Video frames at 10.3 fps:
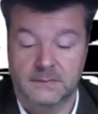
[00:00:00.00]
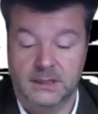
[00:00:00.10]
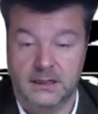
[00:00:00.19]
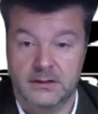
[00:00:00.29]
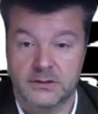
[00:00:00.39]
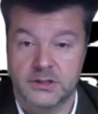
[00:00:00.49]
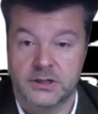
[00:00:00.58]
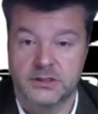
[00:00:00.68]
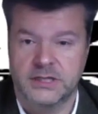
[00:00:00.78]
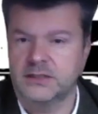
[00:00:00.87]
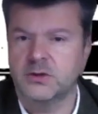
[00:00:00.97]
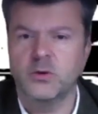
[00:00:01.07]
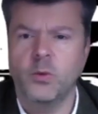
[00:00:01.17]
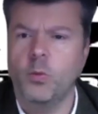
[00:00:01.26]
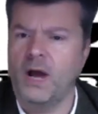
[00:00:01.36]
There's our shot. I don't
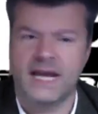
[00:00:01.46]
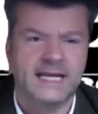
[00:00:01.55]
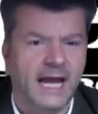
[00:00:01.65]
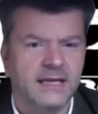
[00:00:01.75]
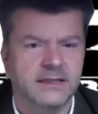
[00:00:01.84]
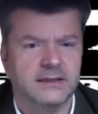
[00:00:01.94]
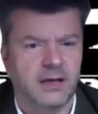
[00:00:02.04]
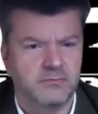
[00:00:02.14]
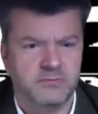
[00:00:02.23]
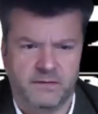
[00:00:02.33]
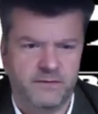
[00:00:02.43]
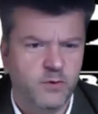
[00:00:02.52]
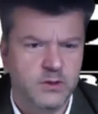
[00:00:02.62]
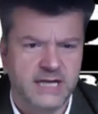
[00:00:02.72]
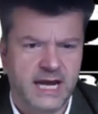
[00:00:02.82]
know why.
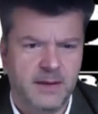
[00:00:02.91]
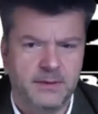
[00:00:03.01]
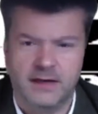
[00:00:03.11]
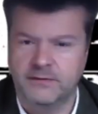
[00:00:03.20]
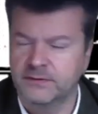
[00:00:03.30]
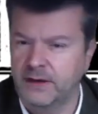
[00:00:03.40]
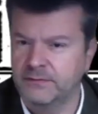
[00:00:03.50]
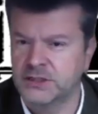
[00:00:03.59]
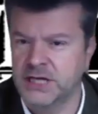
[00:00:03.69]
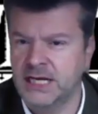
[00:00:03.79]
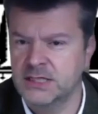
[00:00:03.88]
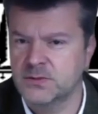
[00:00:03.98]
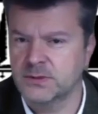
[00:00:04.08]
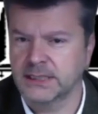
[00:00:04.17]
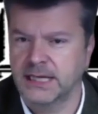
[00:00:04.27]
Force of habit. I've changed
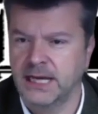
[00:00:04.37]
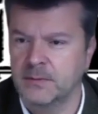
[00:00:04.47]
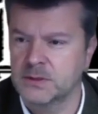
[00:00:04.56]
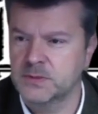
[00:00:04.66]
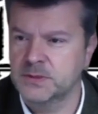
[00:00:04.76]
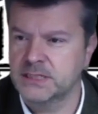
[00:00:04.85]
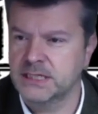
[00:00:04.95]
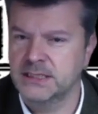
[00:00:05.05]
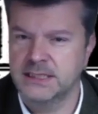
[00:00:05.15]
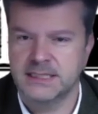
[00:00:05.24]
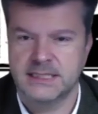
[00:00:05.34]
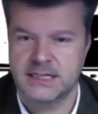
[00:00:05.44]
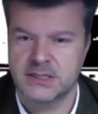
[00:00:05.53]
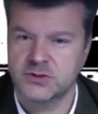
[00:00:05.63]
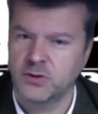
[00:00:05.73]
where the camera's positioned these
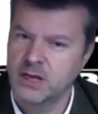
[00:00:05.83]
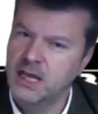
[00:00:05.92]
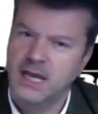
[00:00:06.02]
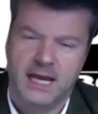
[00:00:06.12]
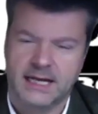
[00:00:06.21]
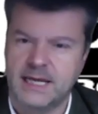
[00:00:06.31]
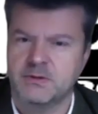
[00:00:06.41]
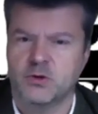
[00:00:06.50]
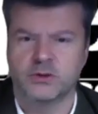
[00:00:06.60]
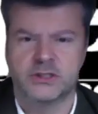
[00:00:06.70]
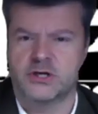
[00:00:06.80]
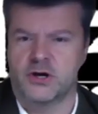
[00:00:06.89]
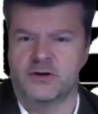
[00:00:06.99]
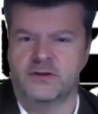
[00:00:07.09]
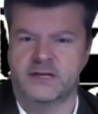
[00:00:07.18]
days, so I keep going to
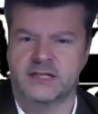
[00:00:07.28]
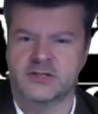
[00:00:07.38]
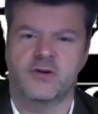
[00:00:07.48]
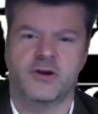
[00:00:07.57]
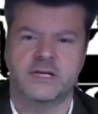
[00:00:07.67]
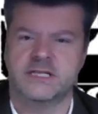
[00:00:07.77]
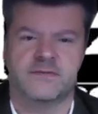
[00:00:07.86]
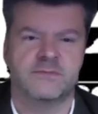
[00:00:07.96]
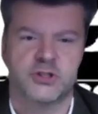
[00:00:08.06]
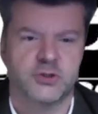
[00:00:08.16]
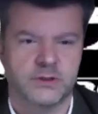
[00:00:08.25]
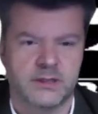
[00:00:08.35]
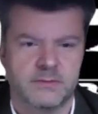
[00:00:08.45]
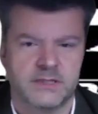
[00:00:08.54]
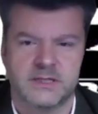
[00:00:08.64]
turn things around as if I'm showing
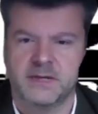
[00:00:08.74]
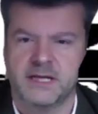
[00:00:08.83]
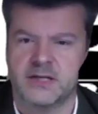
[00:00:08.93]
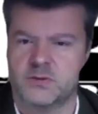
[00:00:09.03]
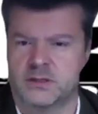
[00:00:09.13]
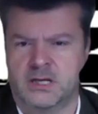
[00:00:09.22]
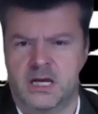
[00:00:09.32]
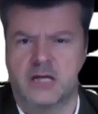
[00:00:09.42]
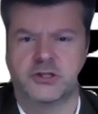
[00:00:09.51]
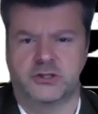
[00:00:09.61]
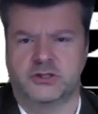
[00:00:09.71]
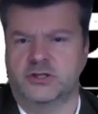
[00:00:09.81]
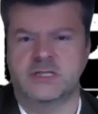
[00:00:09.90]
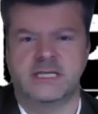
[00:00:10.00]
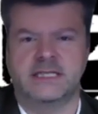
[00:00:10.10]
them to somebody else. When you
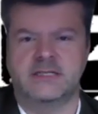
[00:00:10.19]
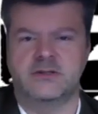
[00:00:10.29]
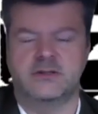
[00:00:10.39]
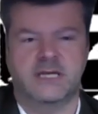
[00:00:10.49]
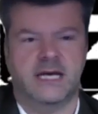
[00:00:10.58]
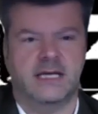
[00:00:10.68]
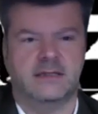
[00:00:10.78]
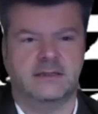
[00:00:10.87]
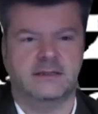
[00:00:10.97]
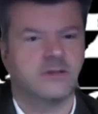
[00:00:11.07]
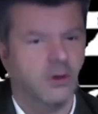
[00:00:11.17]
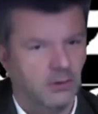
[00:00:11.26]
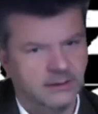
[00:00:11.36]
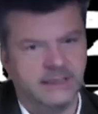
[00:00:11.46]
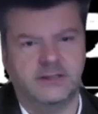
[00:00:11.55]
just need to do that. It's all
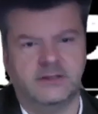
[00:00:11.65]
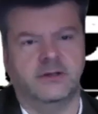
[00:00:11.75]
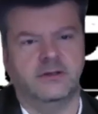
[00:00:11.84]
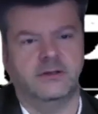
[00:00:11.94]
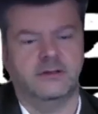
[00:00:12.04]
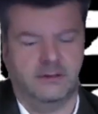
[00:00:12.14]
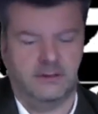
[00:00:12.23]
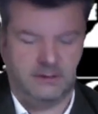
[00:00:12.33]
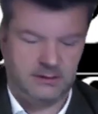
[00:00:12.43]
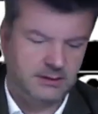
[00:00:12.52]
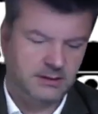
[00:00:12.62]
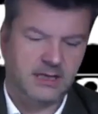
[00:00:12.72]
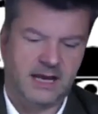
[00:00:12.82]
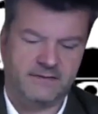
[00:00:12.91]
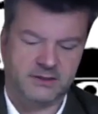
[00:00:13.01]
I need to do.
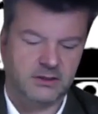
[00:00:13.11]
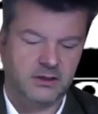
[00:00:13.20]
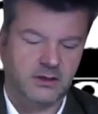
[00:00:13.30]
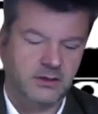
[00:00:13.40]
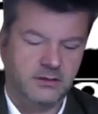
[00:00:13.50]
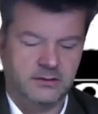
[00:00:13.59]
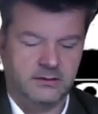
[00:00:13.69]
Have to learn.